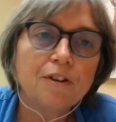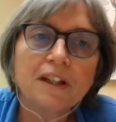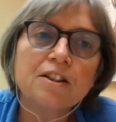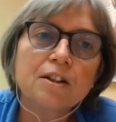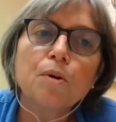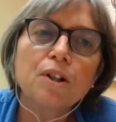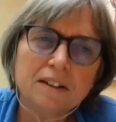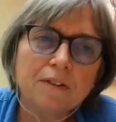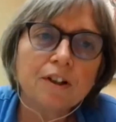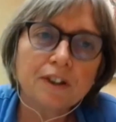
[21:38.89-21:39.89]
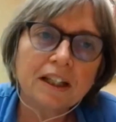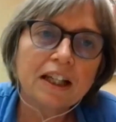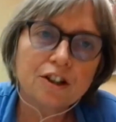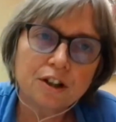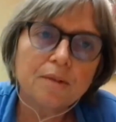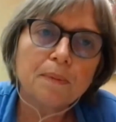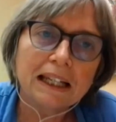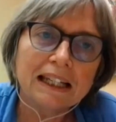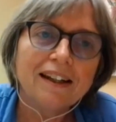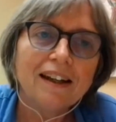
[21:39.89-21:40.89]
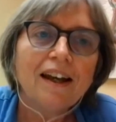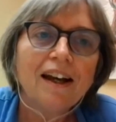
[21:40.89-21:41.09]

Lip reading: or things are more difficult than they should be.